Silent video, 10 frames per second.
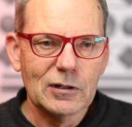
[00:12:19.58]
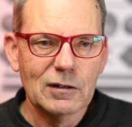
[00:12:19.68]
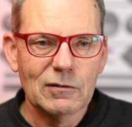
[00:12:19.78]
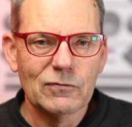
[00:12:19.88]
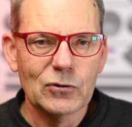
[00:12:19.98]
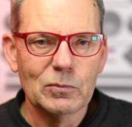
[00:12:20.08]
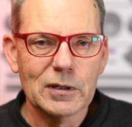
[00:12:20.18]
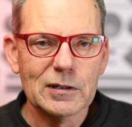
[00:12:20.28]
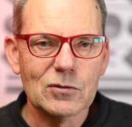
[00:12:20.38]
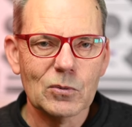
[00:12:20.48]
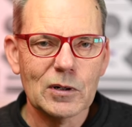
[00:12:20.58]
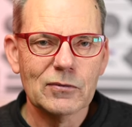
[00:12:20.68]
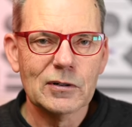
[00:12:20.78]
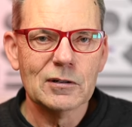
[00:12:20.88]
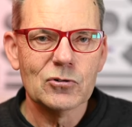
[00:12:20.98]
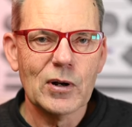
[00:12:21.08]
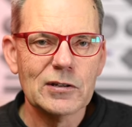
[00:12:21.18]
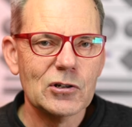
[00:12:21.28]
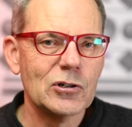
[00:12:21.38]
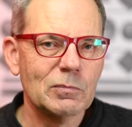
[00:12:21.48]
you know few minutes or whatever
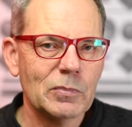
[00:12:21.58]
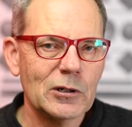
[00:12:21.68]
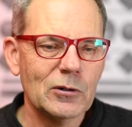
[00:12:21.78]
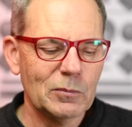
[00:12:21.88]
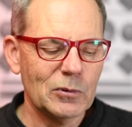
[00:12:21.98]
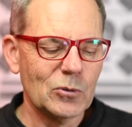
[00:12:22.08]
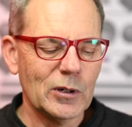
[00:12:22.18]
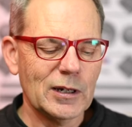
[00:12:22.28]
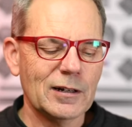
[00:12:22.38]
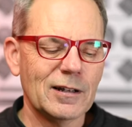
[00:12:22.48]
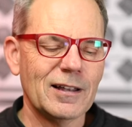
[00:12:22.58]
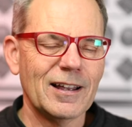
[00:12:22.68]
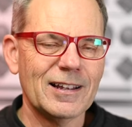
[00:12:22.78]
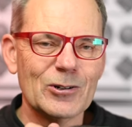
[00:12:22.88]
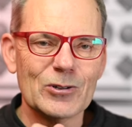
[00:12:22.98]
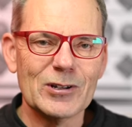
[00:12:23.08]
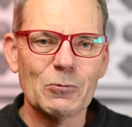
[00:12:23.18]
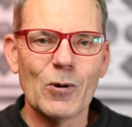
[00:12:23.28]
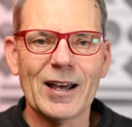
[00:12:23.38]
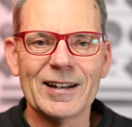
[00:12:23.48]
transition period between using
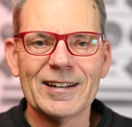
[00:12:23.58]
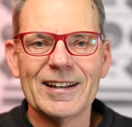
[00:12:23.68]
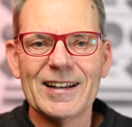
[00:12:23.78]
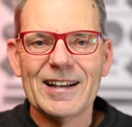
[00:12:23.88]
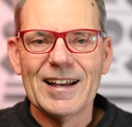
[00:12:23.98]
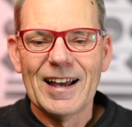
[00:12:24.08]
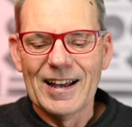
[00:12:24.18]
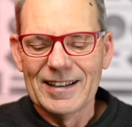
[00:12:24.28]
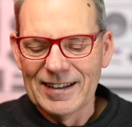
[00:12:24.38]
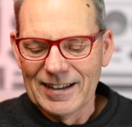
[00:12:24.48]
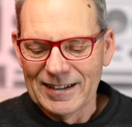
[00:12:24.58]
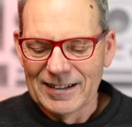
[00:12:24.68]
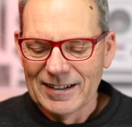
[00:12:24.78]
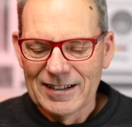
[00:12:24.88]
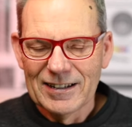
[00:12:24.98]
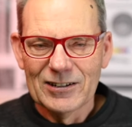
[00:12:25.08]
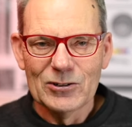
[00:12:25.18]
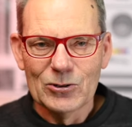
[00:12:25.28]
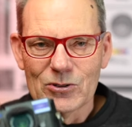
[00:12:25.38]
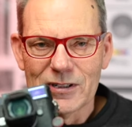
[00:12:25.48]
one and then
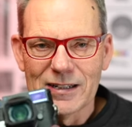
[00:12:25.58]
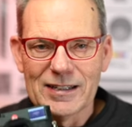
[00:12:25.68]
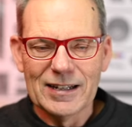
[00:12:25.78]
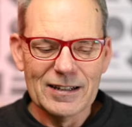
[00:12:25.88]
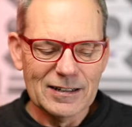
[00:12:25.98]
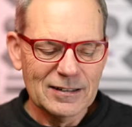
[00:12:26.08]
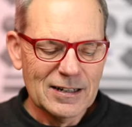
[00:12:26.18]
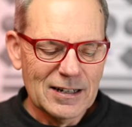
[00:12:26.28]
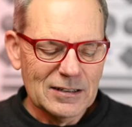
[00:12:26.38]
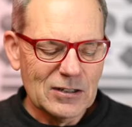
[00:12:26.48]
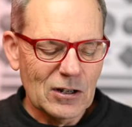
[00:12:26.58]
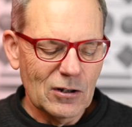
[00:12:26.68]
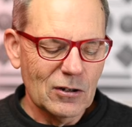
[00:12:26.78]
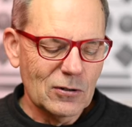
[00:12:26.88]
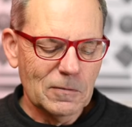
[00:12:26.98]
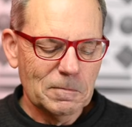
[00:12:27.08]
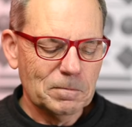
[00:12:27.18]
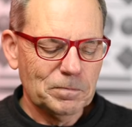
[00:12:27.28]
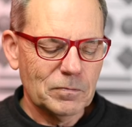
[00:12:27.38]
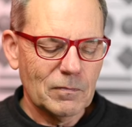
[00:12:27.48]
using the other. So
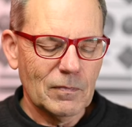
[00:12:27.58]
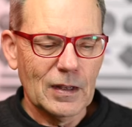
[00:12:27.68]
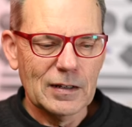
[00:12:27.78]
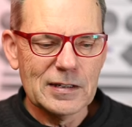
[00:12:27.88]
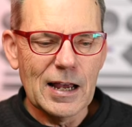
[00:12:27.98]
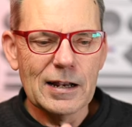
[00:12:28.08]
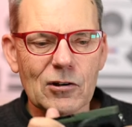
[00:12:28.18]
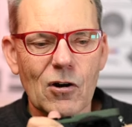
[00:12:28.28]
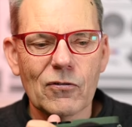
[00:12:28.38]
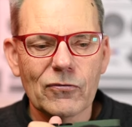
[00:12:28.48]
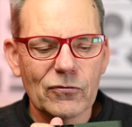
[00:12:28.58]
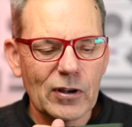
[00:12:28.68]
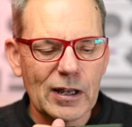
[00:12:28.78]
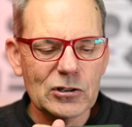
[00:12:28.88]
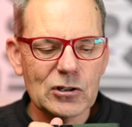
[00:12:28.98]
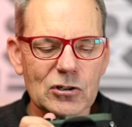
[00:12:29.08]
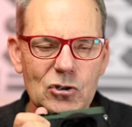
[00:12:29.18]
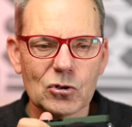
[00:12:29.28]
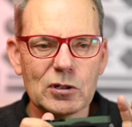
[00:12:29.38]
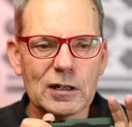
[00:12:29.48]
starting off and just
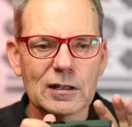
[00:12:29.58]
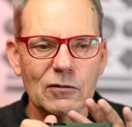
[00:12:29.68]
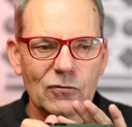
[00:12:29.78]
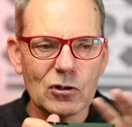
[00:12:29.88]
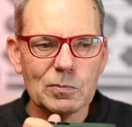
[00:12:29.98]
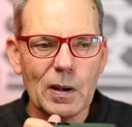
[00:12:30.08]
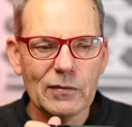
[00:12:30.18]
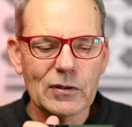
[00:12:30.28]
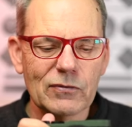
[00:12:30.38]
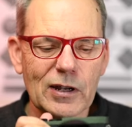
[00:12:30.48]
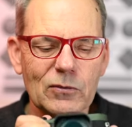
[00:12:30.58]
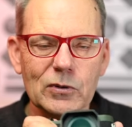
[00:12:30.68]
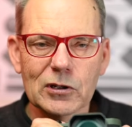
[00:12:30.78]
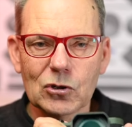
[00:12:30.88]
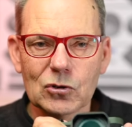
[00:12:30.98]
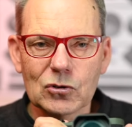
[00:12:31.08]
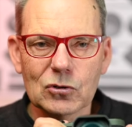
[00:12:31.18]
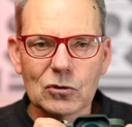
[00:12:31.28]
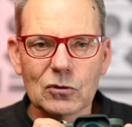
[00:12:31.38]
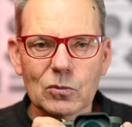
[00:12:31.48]
shooting the first part of the event with the Q
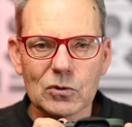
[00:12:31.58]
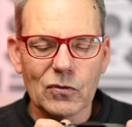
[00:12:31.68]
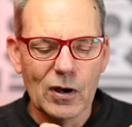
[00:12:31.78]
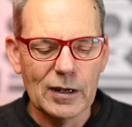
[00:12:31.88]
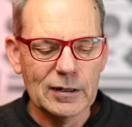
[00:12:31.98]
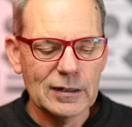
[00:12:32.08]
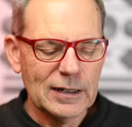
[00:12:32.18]
two was fine,